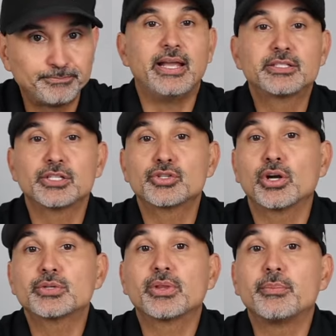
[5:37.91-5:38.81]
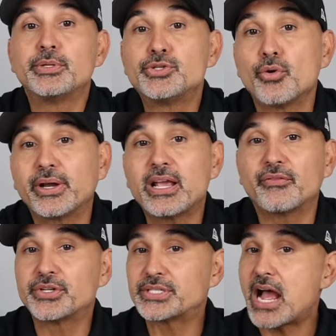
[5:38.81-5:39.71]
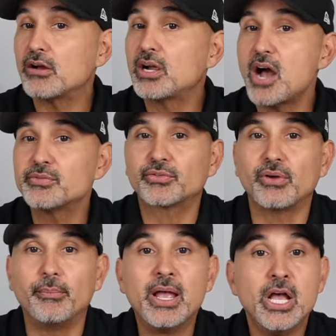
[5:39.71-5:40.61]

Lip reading: It's the source where the majority of your sound comes from,